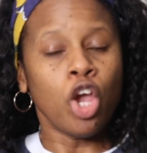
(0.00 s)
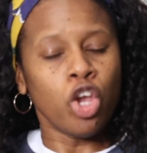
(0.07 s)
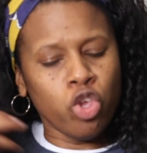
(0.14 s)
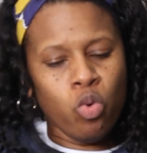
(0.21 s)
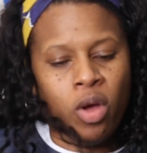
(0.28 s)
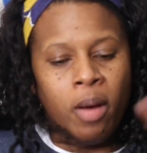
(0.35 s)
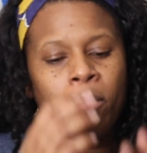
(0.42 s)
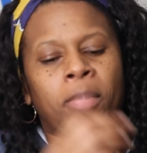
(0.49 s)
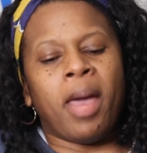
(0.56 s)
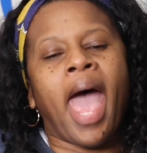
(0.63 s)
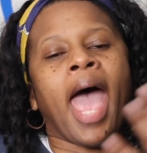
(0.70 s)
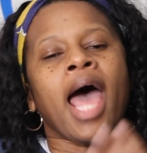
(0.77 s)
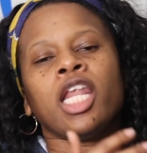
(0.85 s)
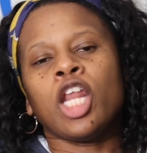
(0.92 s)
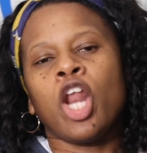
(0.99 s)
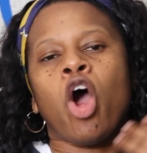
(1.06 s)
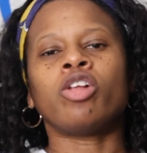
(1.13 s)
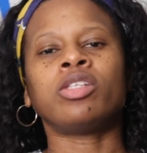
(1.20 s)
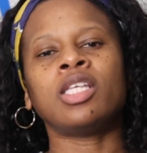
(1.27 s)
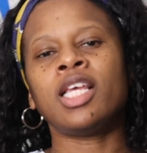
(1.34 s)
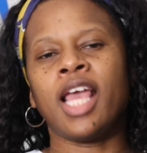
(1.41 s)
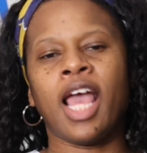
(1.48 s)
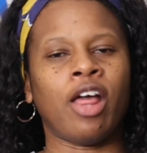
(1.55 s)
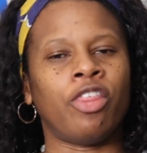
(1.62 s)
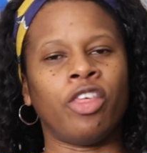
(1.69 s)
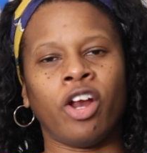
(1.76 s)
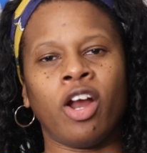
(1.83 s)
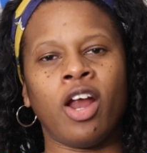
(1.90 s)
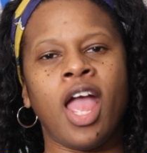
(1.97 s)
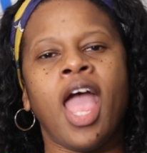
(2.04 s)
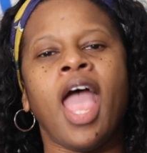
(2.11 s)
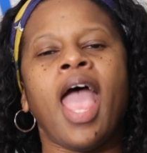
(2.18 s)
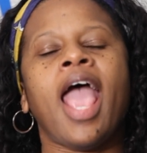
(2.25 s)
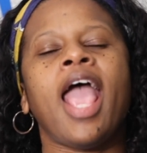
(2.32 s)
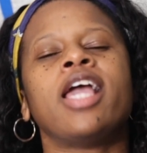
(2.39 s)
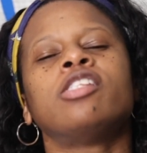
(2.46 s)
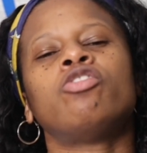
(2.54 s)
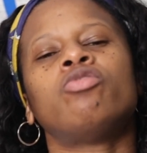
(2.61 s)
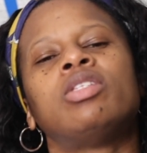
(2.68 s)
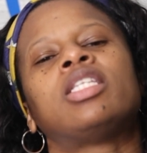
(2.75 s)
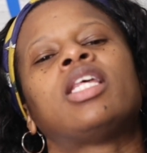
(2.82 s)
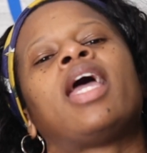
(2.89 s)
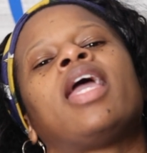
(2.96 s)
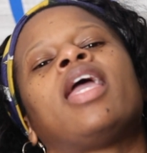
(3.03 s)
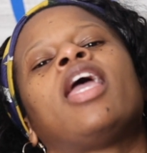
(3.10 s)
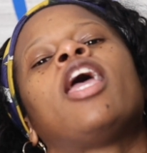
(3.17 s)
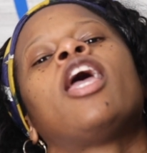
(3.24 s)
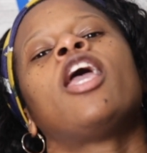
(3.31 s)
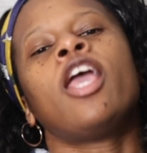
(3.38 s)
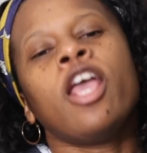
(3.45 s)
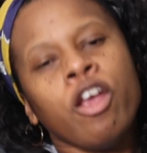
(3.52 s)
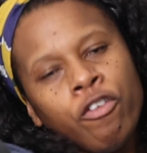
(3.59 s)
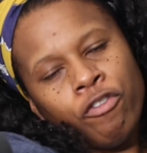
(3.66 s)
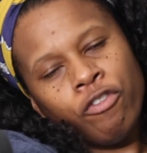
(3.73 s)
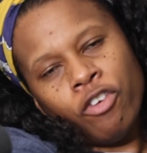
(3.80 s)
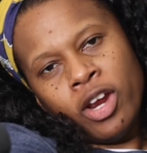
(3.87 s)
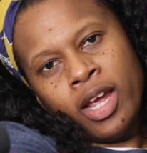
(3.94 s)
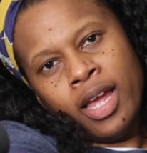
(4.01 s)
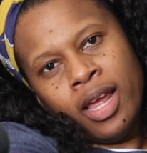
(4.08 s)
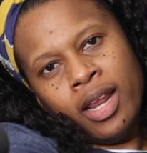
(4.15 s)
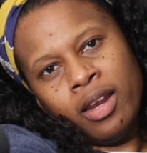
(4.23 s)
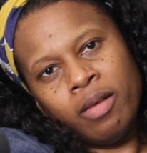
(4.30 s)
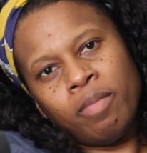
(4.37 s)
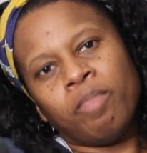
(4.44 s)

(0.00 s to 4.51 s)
You compile it all together and you say, here friend,